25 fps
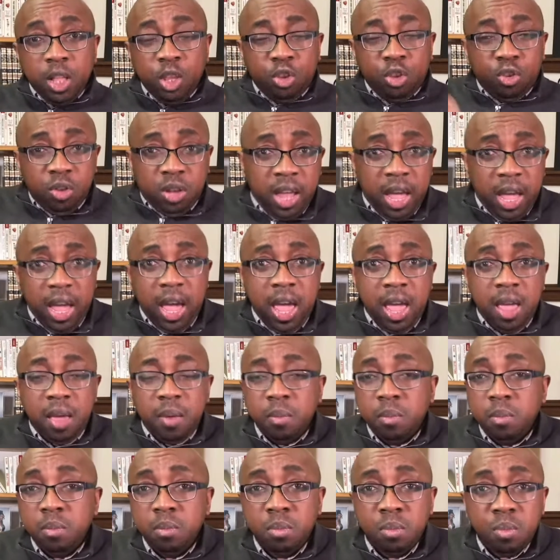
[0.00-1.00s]
Today,
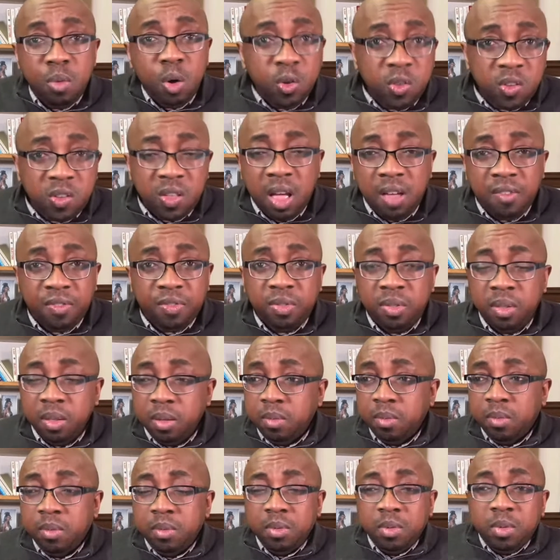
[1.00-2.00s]
most of
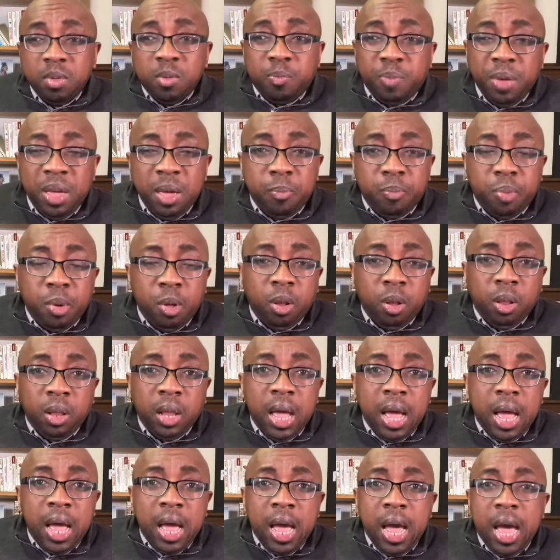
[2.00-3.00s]
the people,
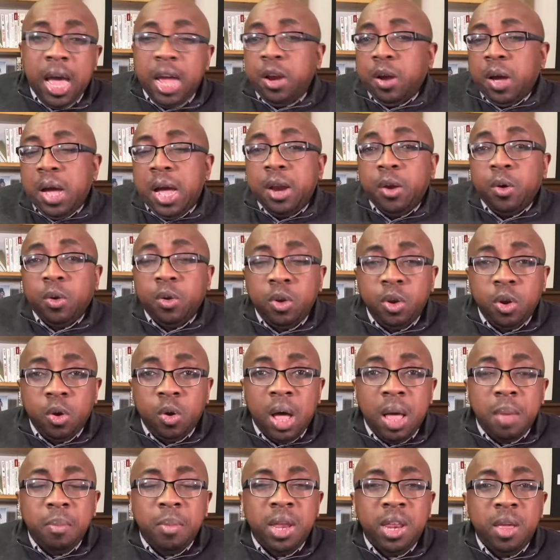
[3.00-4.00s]
I don't know
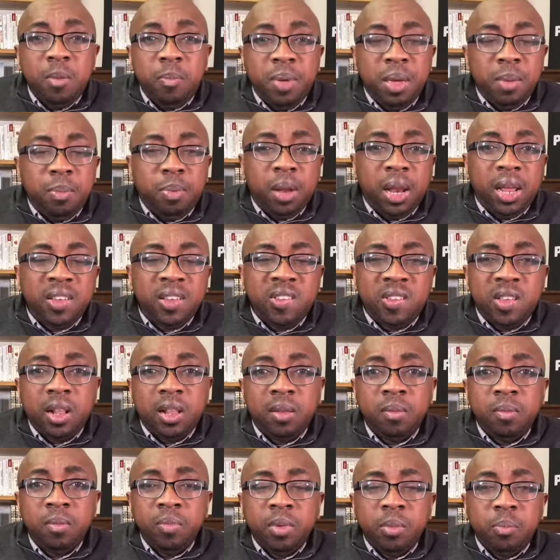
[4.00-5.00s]
how many people are
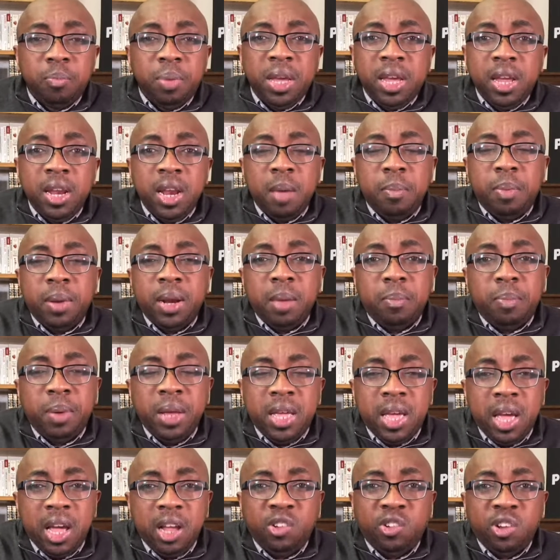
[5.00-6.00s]
still picking up an
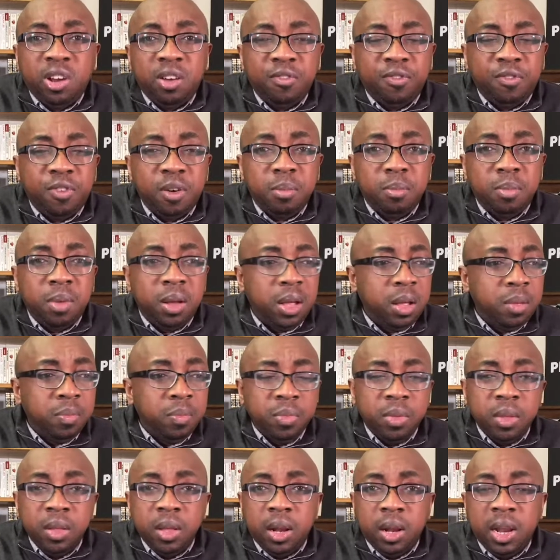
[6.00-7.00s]
application from,
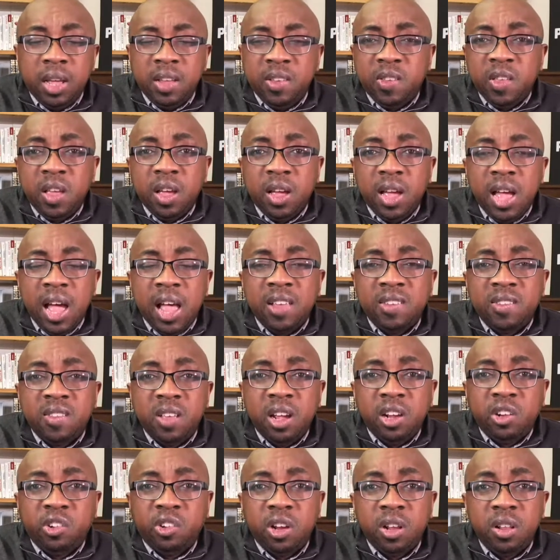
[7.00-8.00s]
let's say, a gas
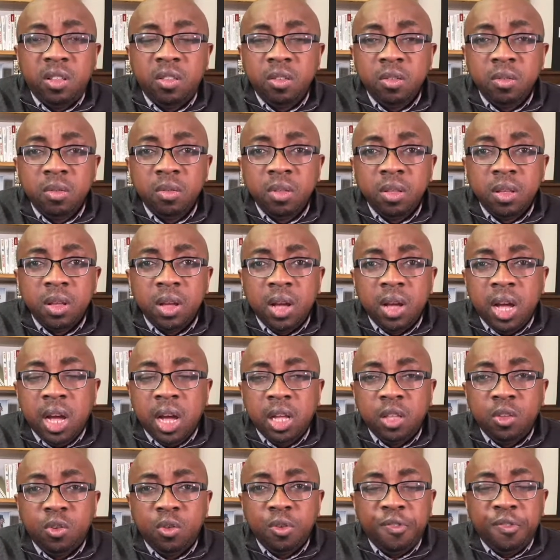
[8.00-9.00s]
station
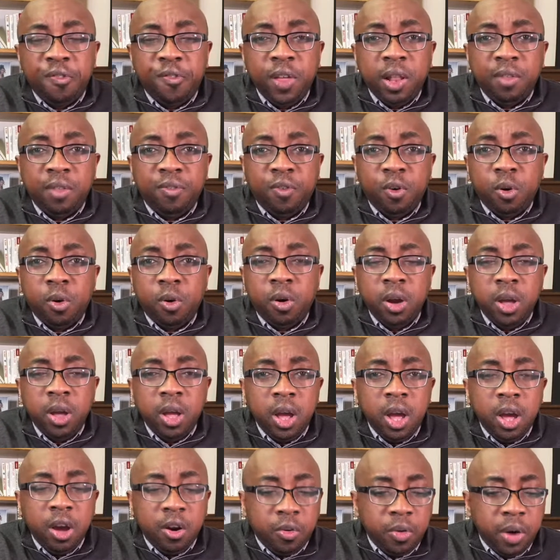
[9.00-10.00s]
to fill for
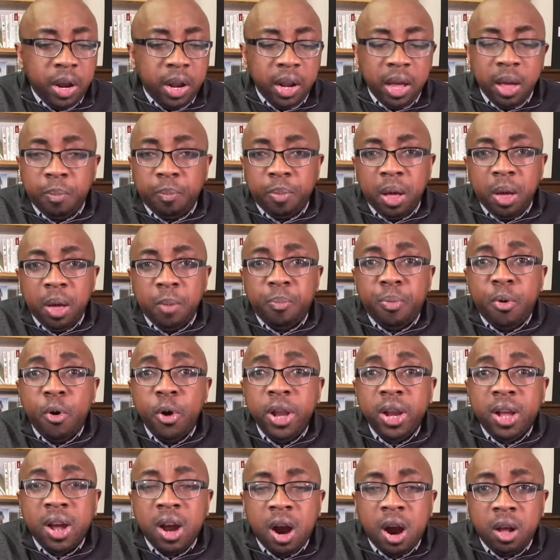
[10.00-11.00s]
a
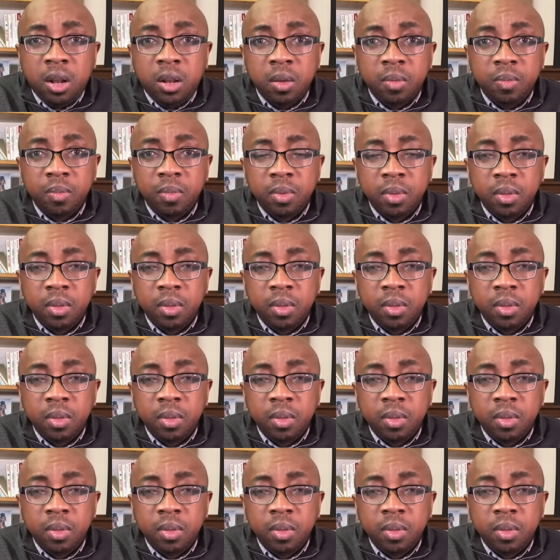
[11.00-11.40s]
point card.